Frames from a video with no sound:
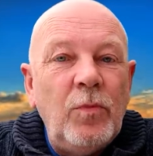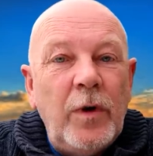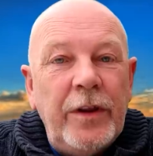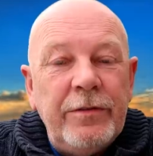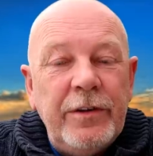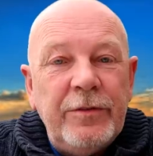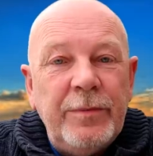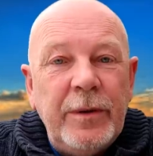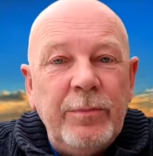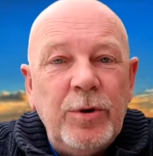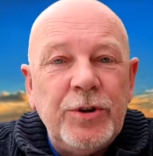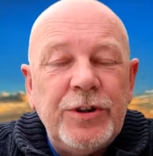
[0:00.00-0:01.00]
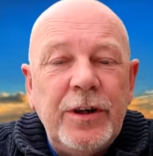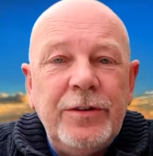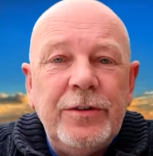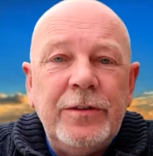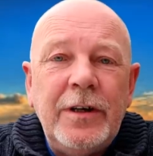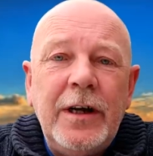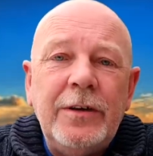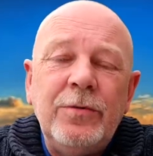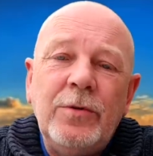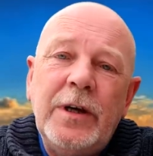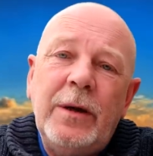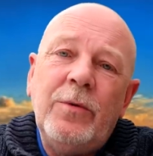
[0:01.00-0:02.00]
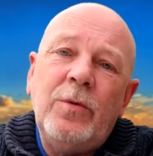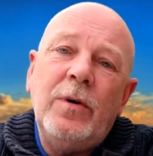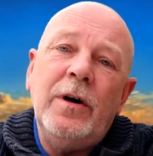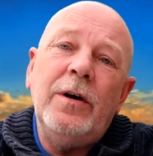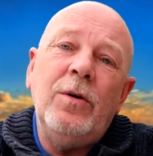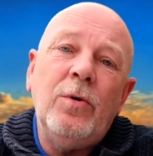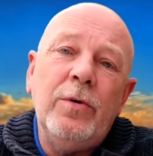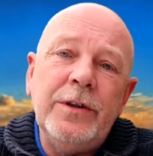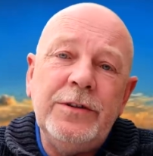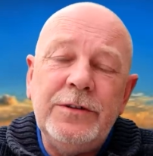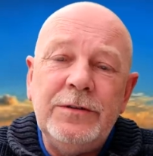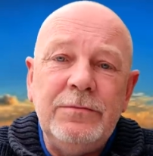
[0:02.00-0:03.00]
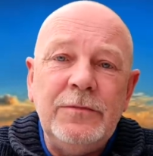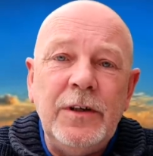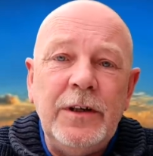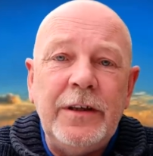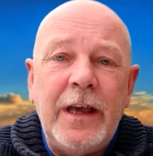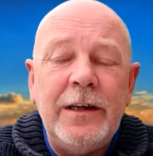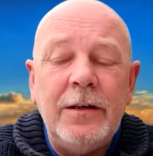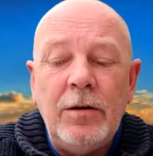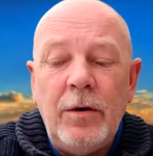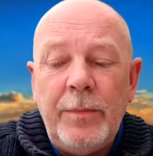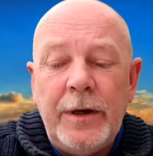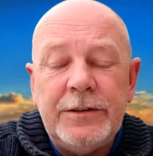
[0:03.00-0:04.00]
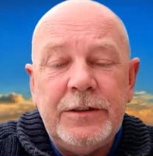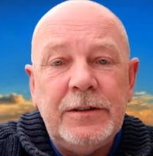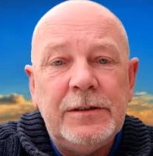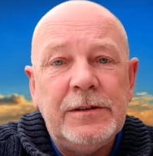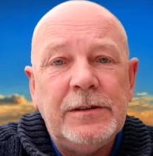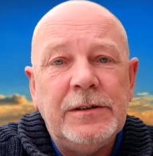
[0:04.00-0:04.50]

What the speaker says: whether it's been pushed underground or kept quiet, or it's getting a lot better,